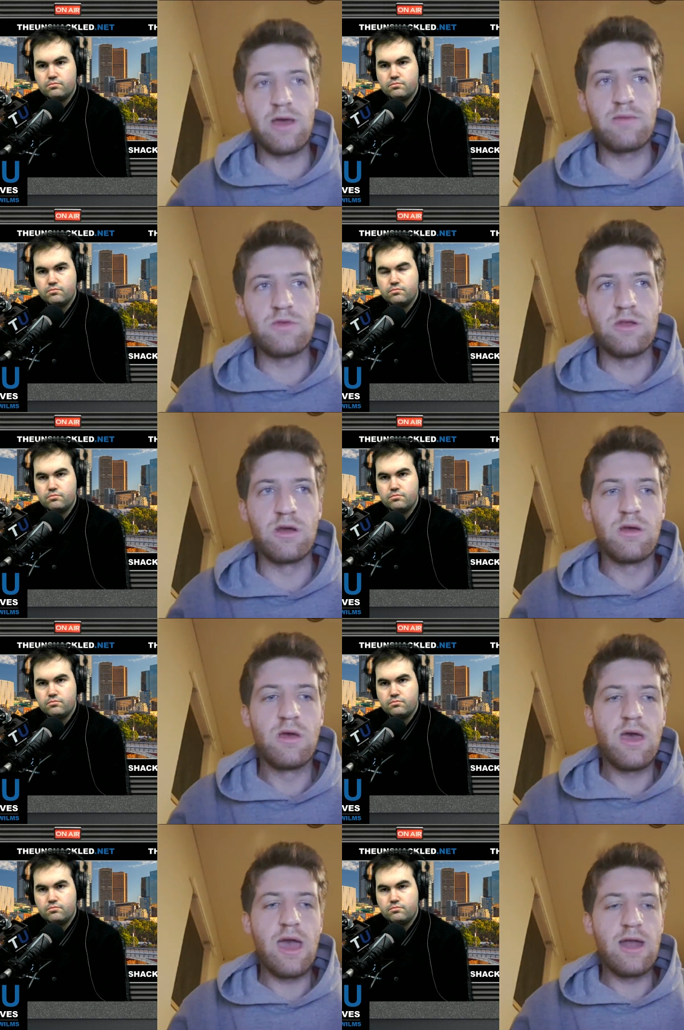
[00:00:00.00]
Speaker 1: You know,
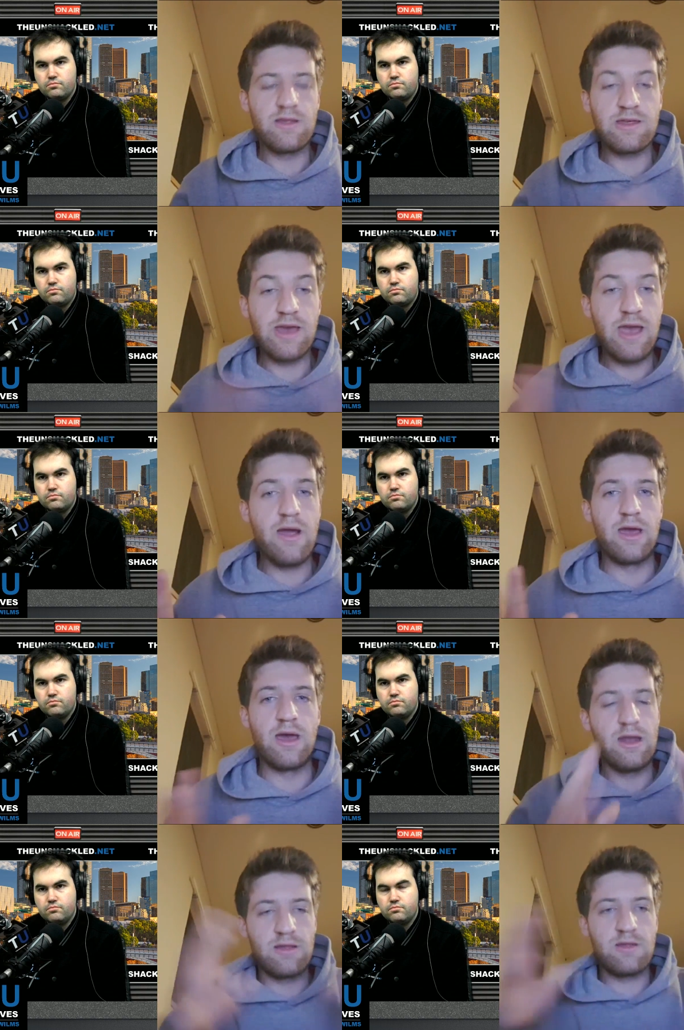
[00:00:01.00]
and it's scary and
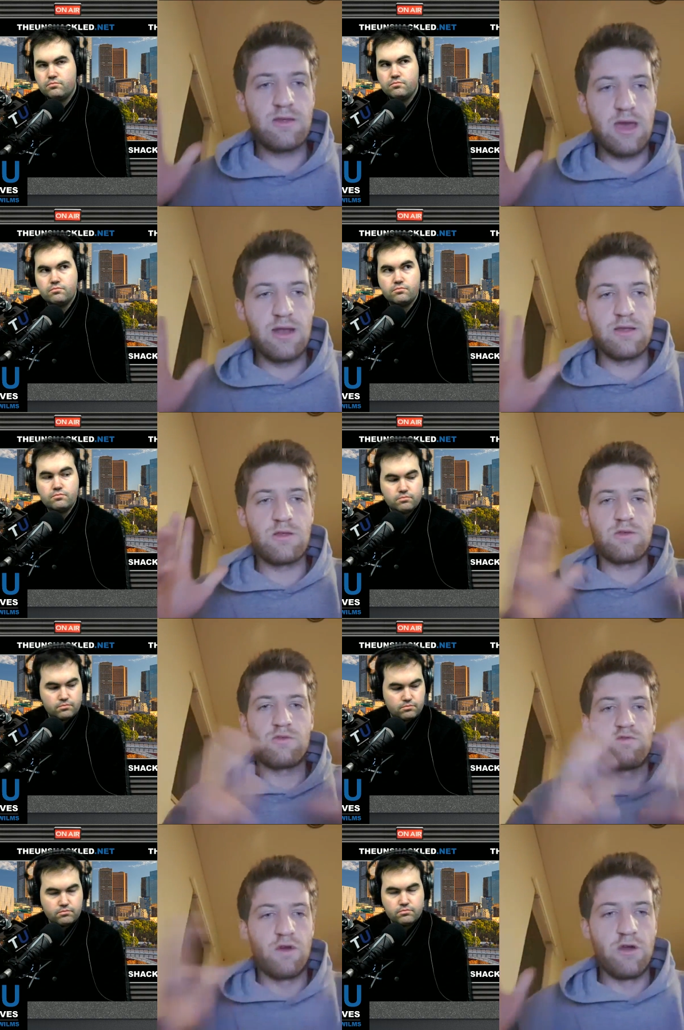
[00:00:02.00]
it's and it's
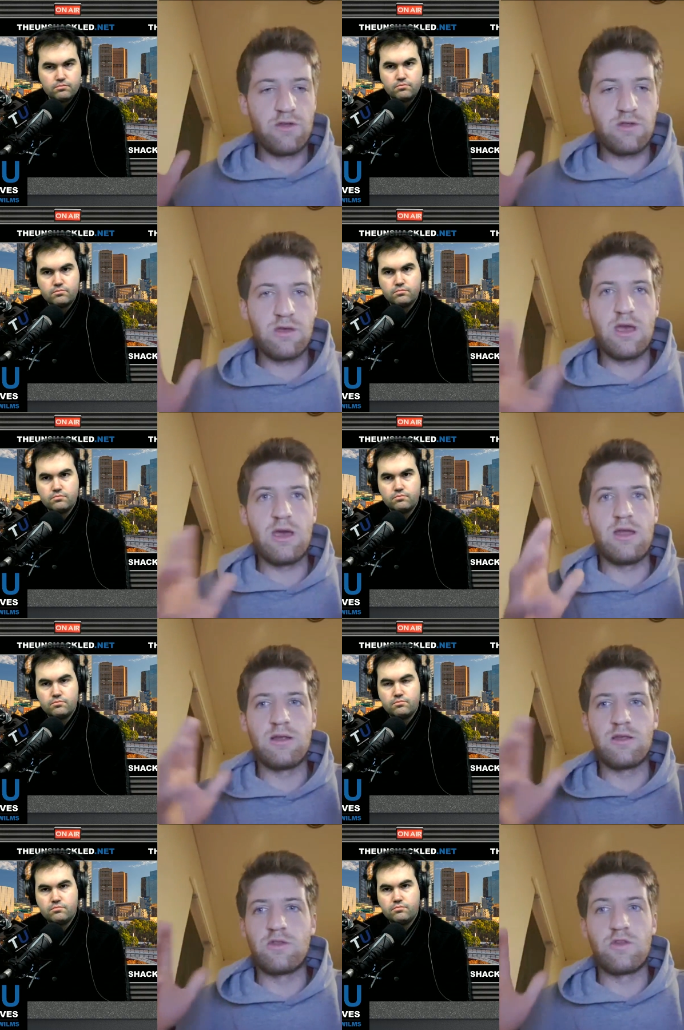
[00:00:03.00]
gross and it's
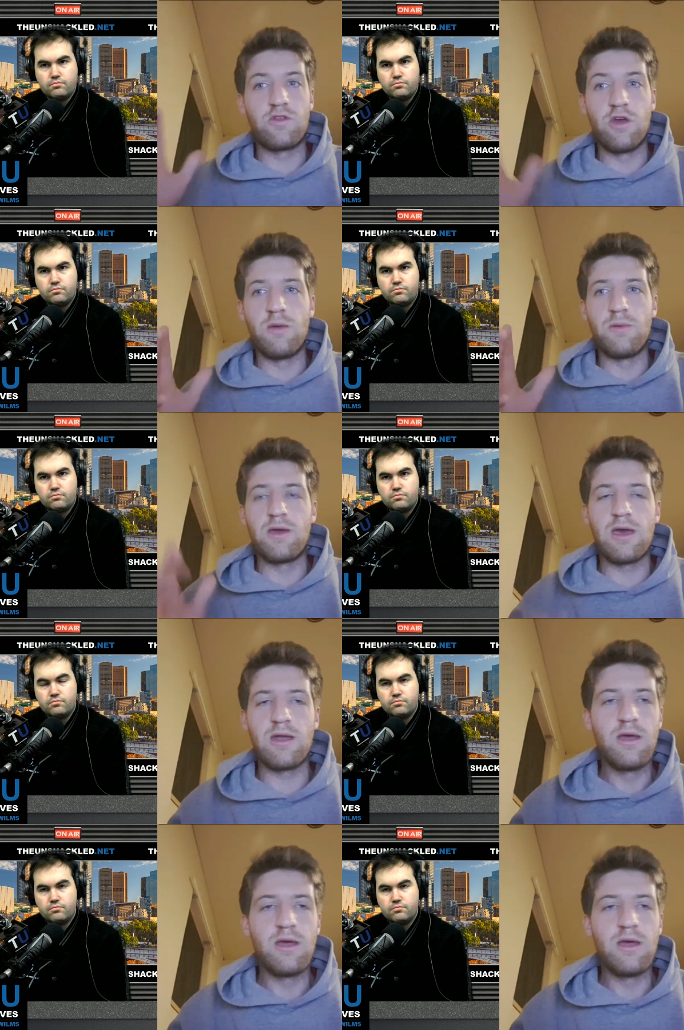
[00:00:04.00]
disturbing and